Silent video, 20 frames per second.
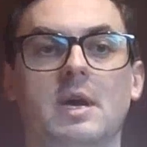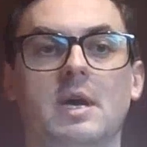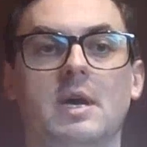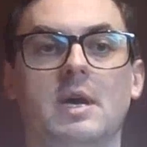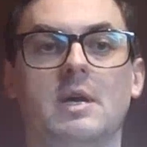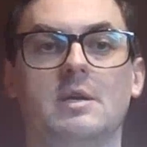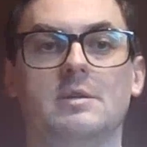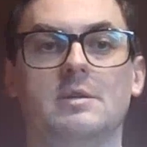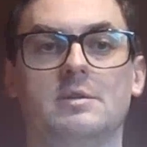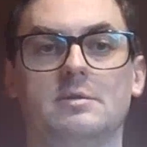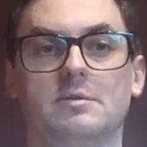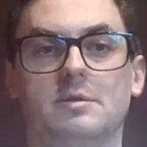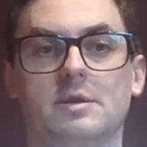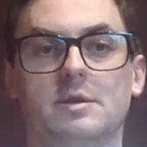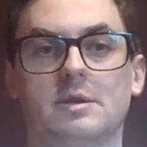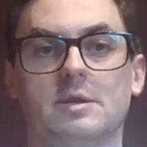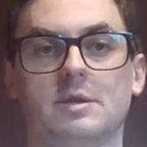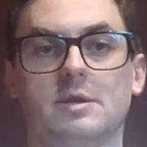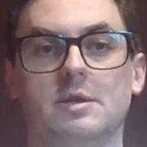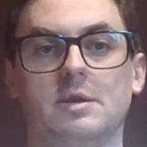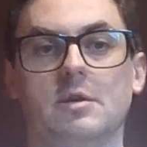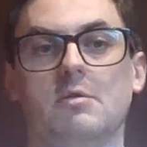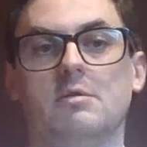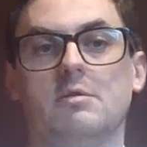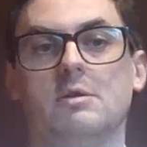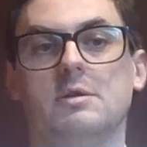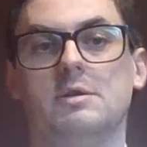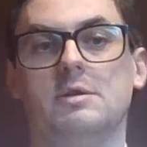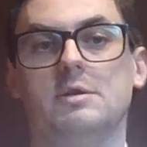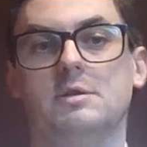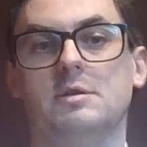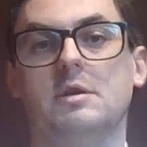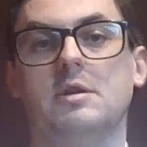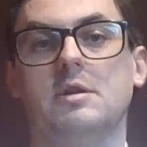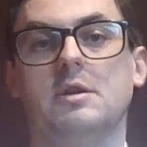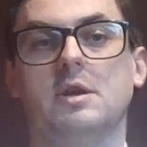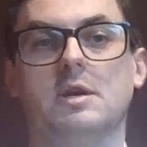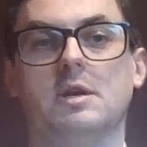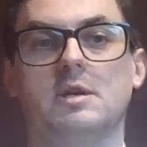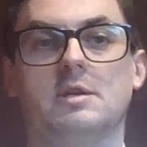So the goal is to
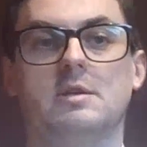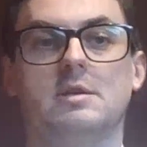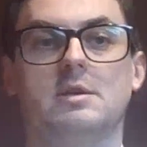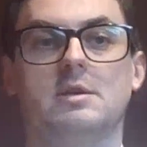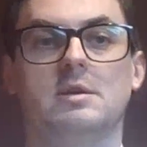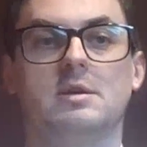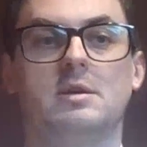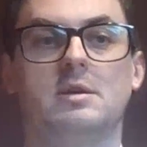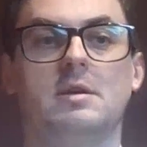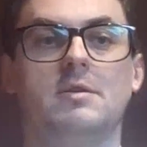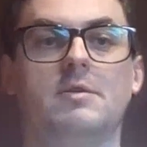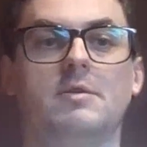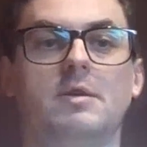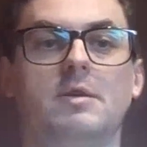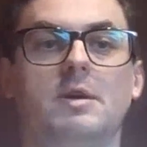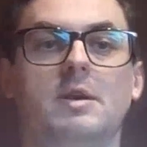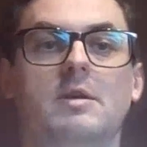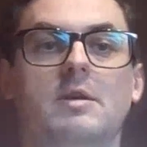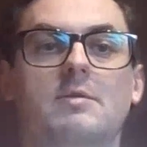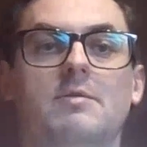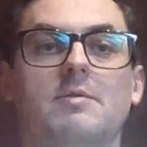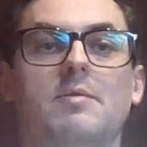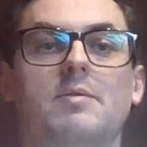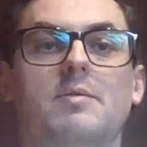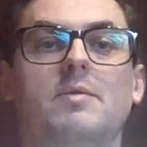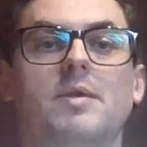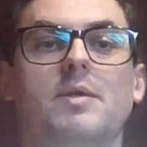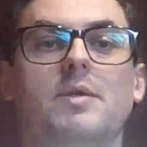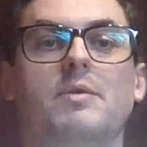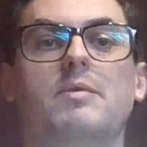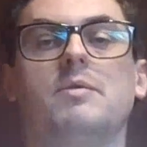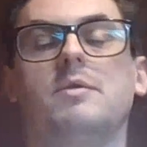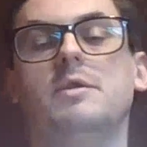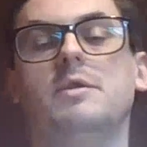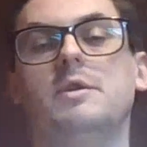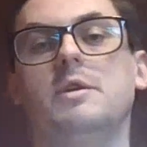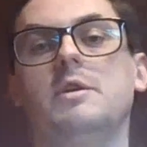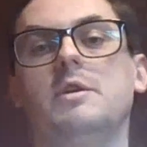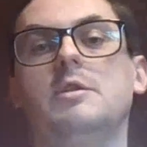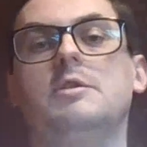connect Lithuania through
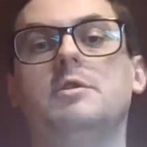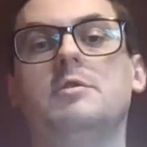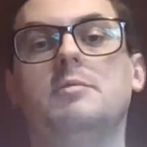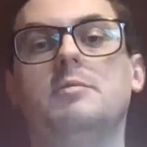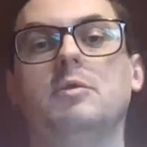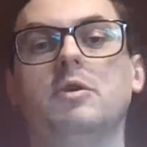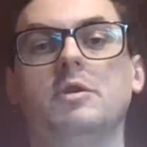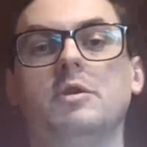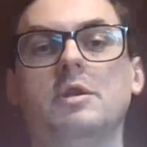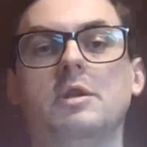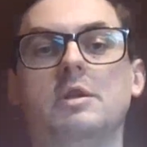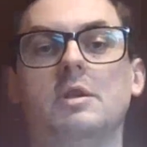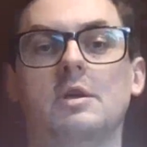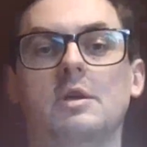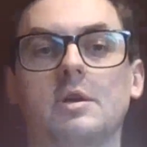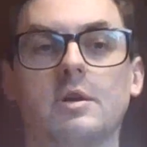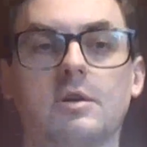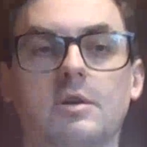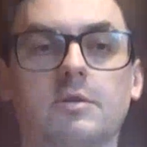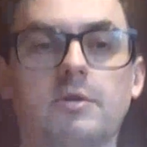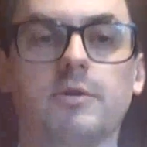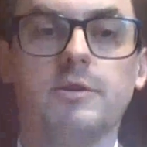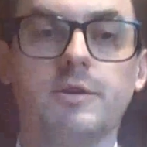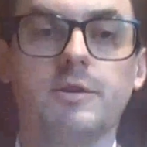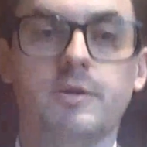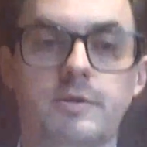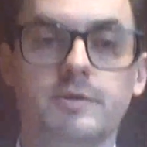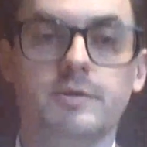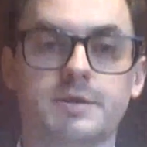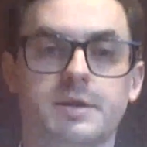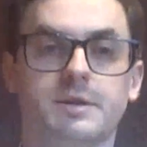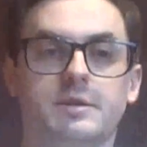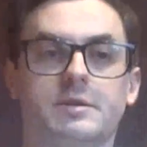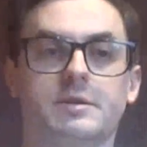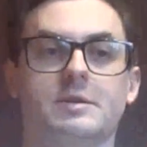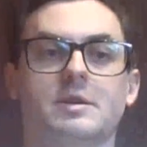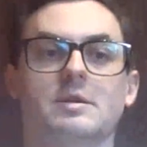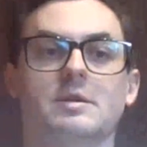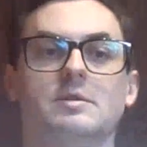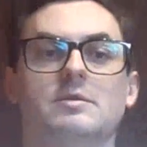the intermodal corridors
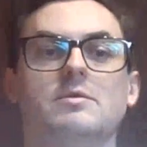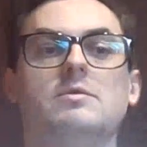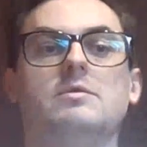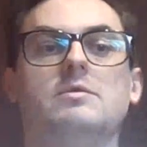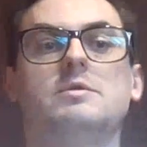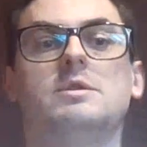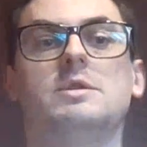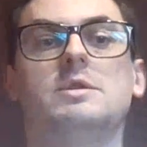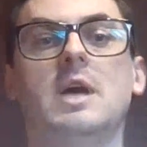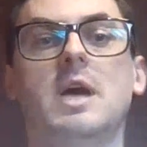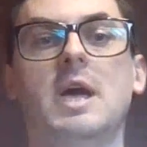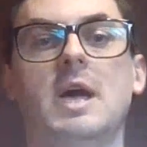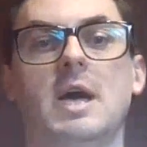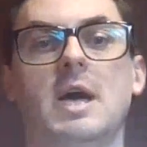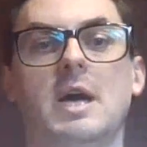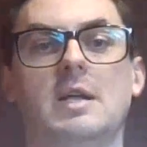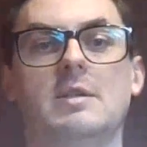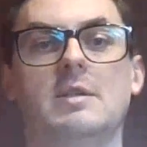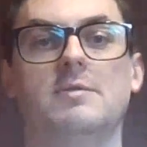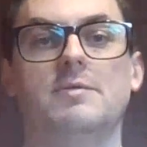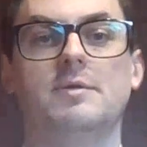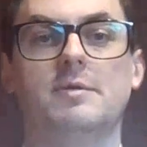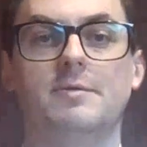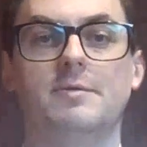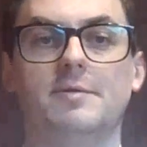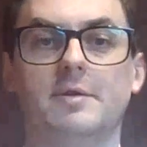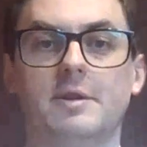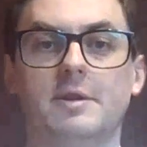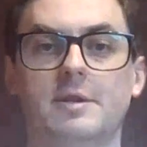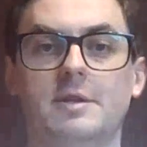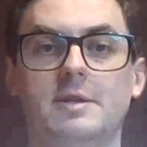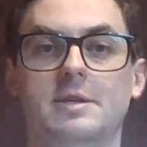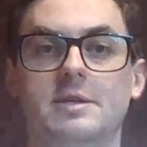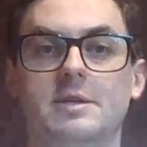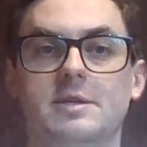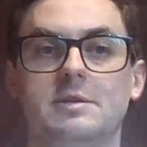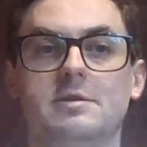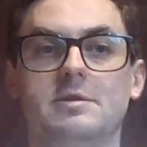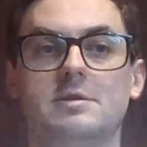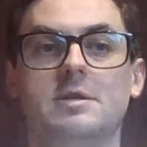and routes, and fulfill the
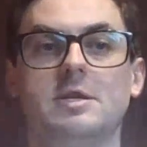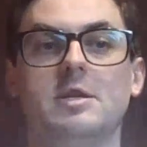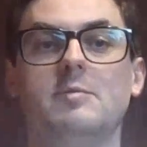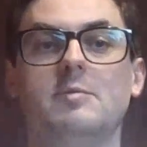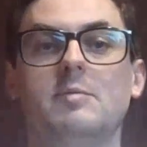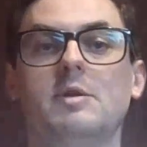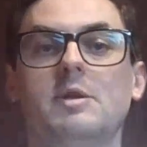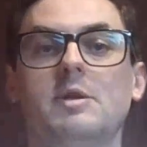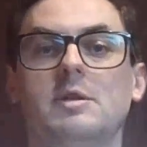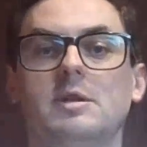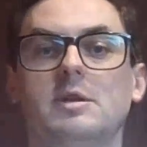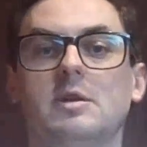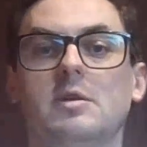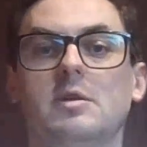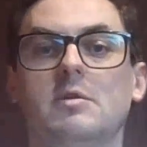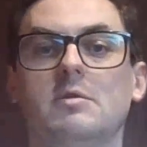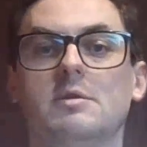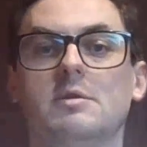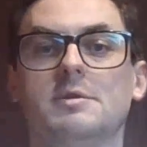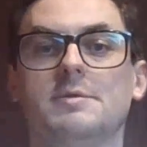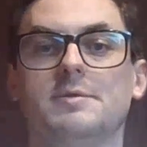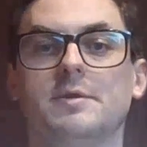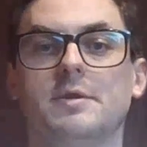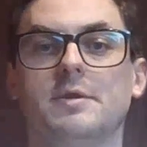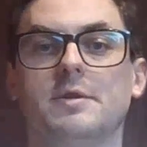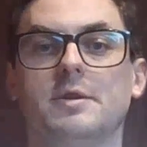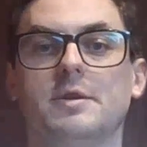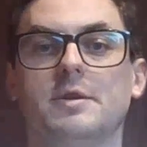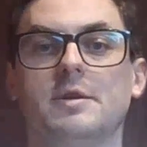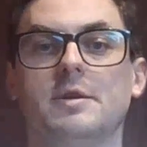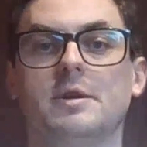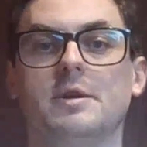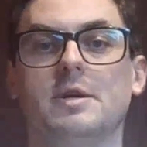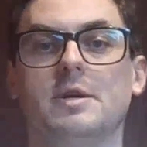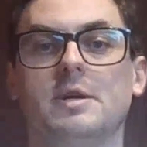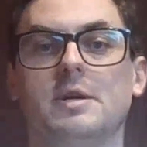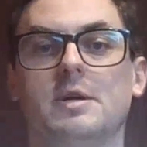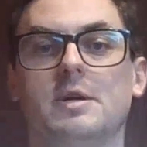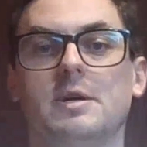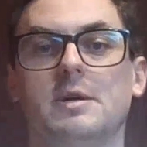sustainability goals
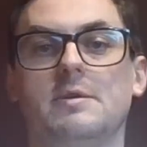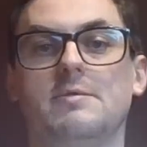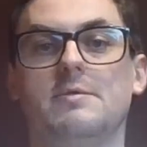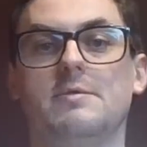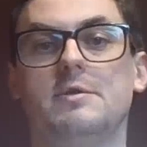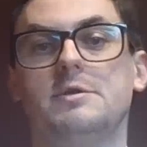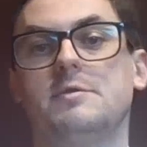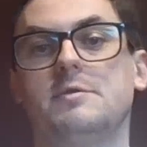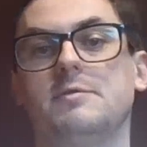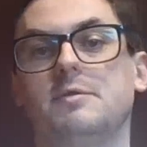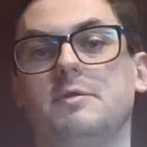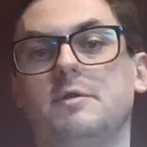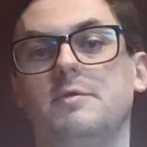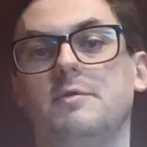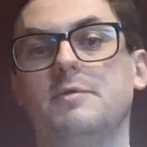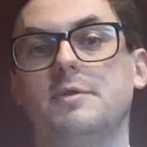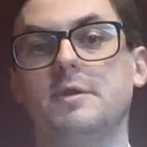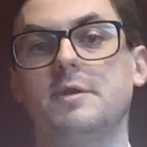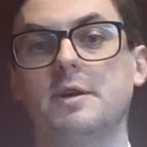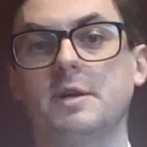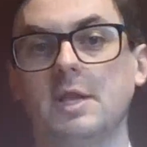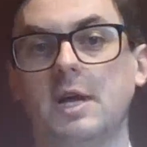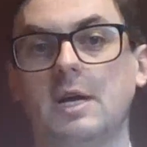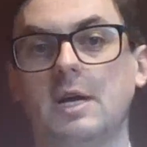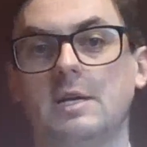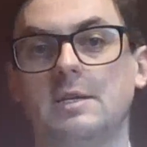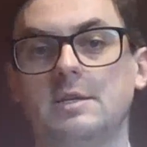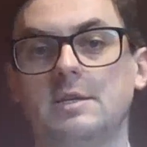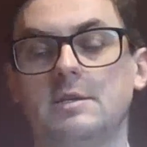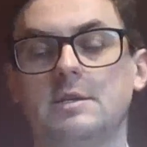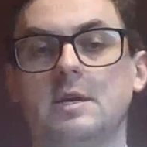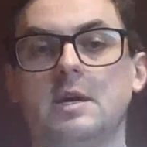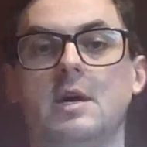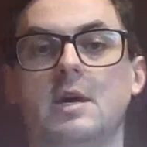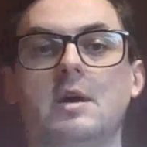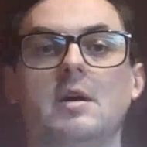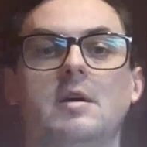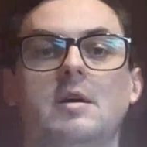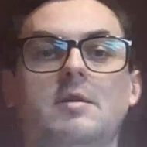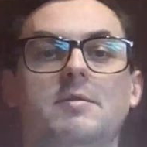for first of all for the clients,
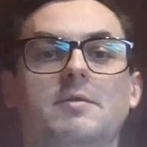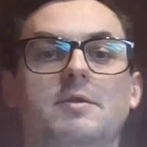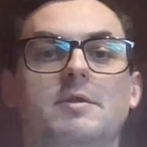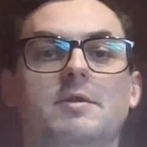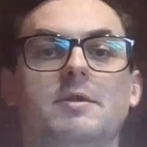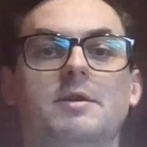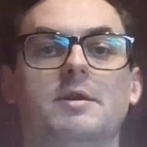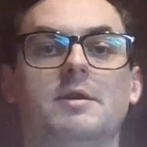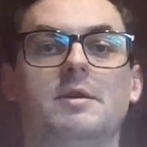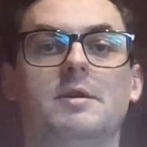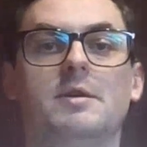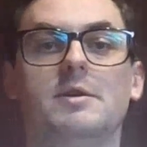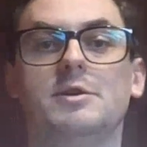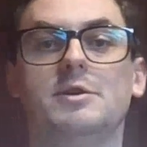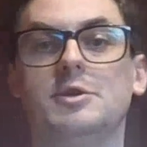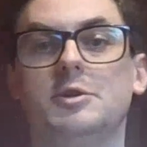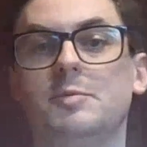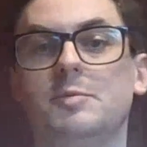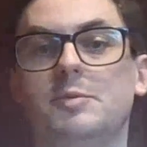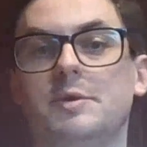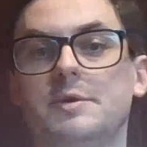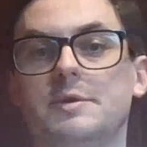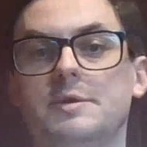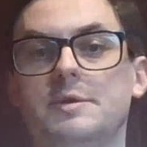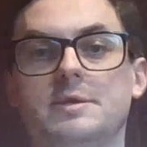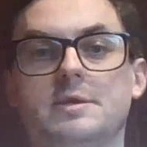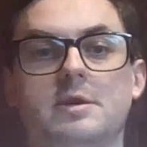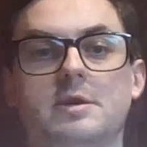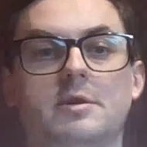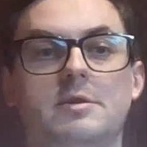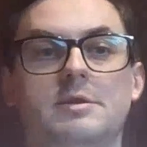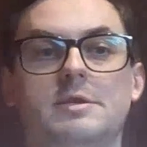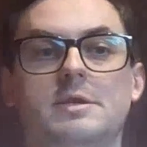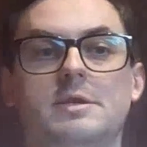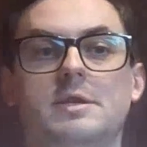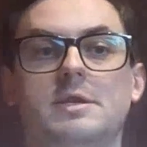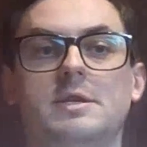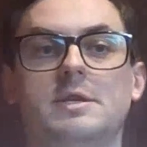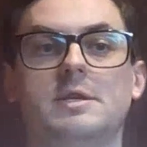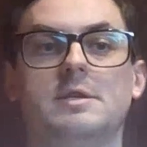for the shippers,
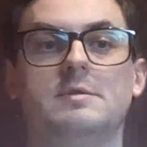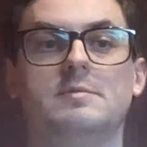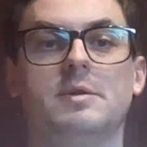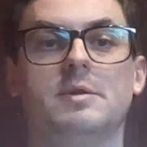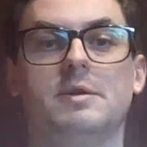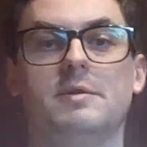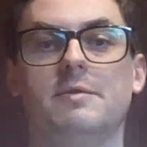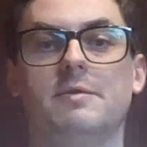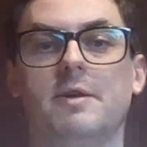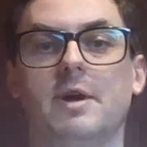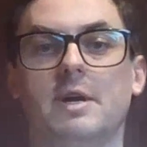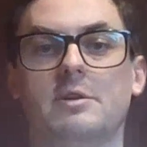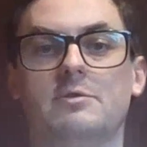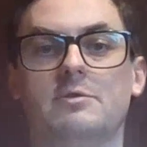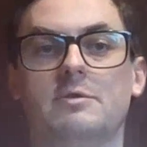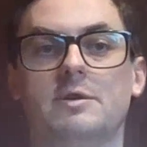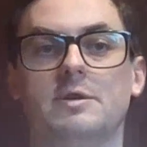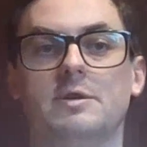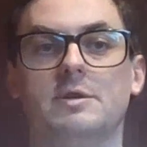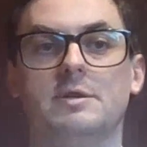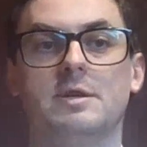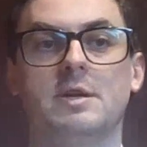consignees, manufacturers.